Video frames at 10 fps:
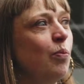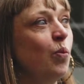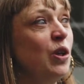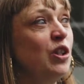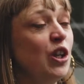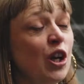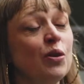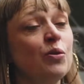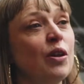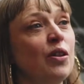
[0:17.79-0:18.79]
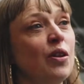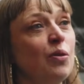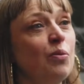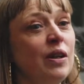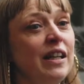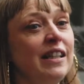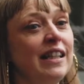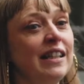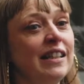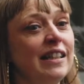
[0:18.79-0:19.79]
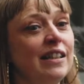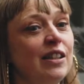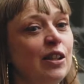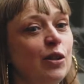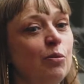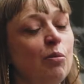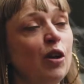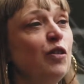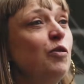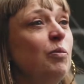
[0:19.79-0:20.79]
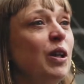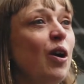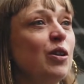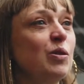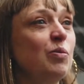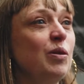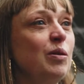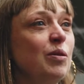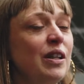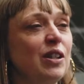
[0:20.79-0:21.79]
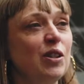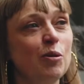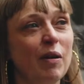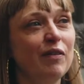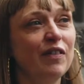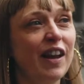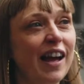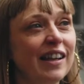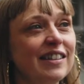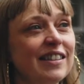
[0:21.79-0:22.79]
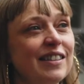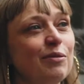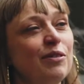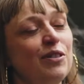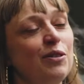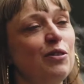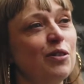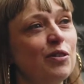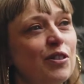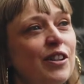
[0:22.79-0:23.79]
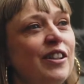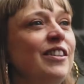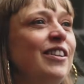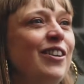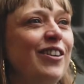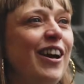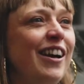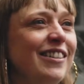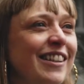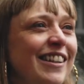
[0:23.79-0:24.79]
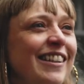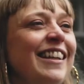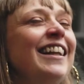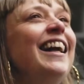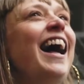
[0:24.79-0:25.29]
we knew that we needed to move because we were in a 2-bed flat with 2 children and no garden,